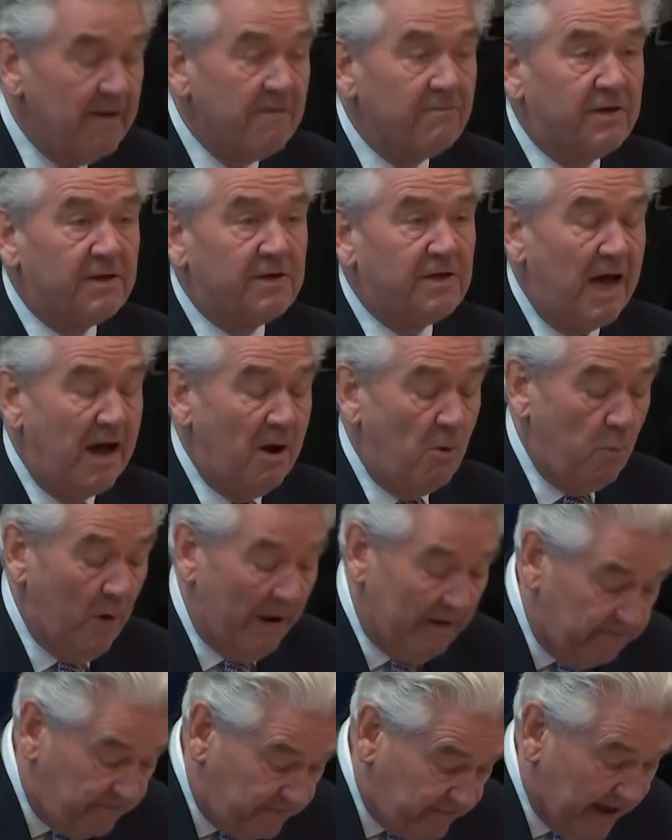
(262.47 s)
that her
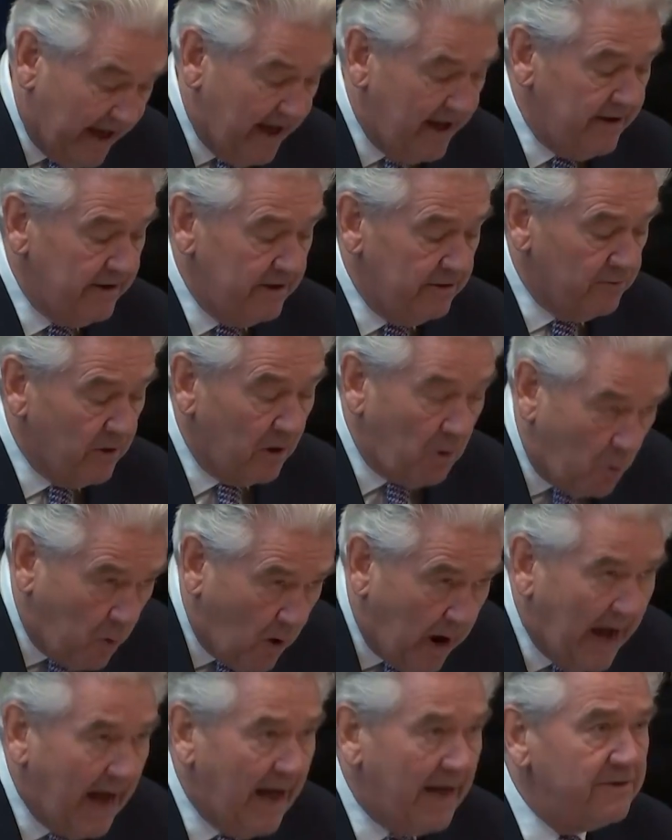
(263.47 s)
welfare
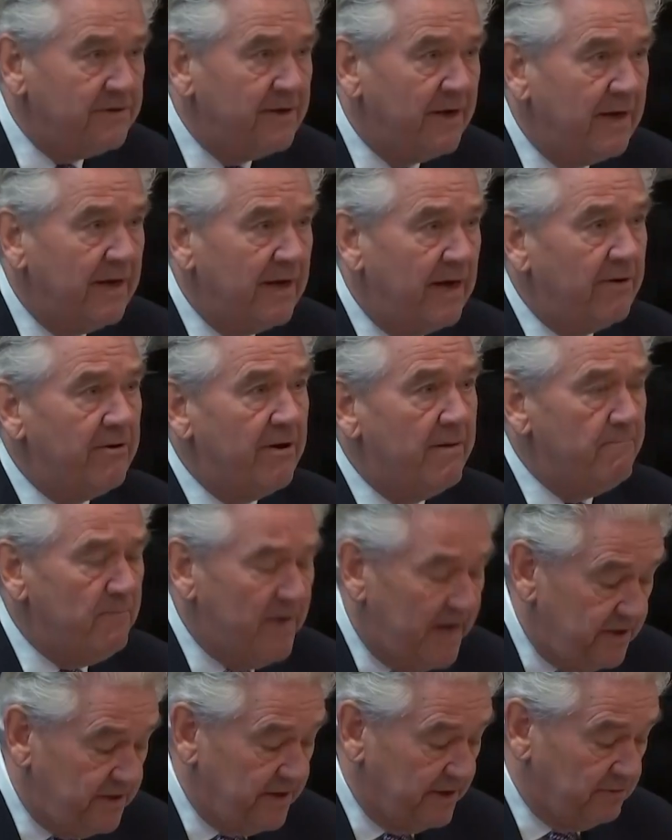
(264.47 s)
required her
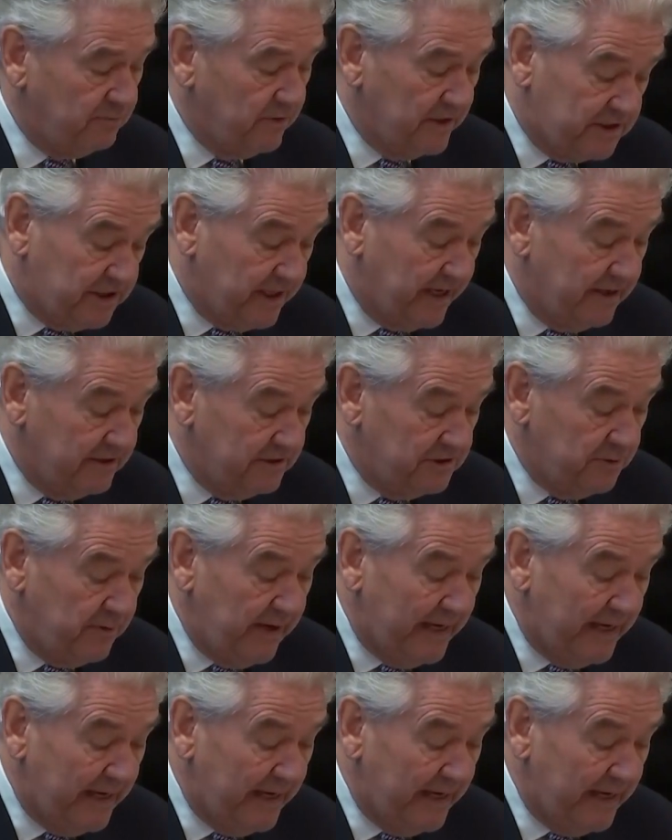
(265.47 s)
immediate return to